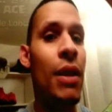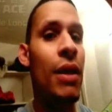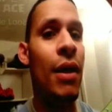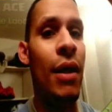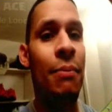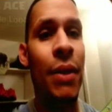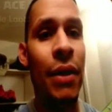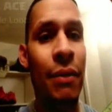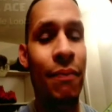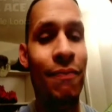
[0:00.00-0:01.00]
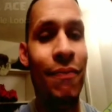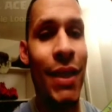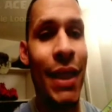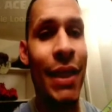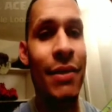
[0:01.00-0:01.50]
but
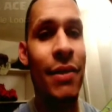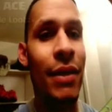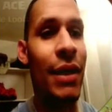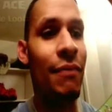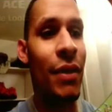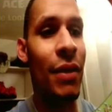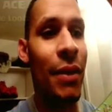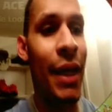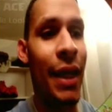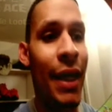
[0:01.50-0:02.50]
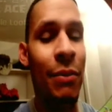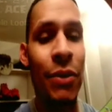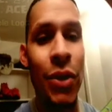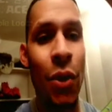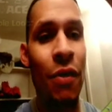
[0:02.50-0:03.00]
easily able
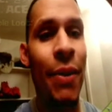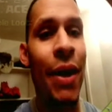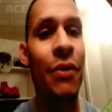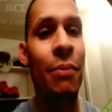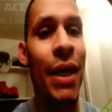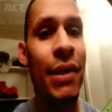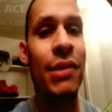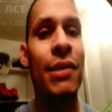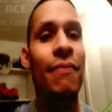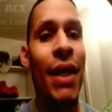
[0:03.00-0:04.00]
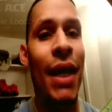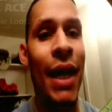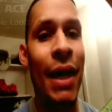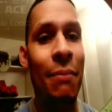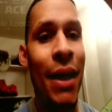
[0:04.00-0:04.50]
to overpower the base.
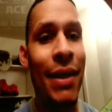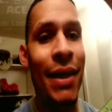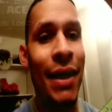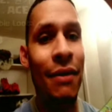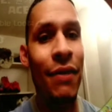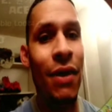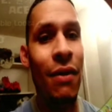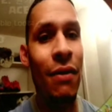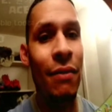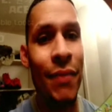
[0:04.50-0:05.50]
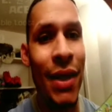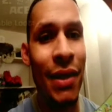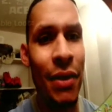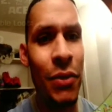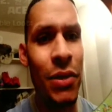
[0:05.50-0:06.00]
And by the end of it all, I think
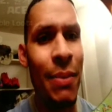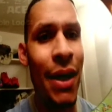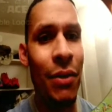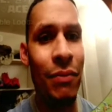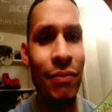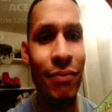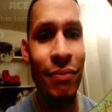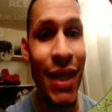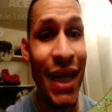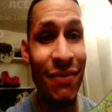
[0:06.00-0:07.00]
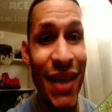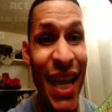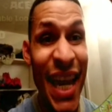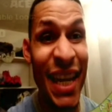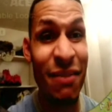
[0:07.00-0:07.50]
there was about
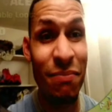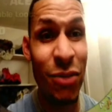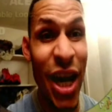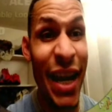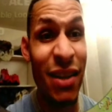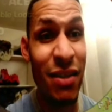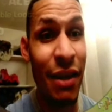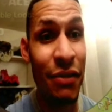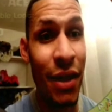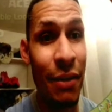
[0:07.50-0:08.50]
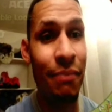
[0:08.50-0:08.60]
8 dragons left up.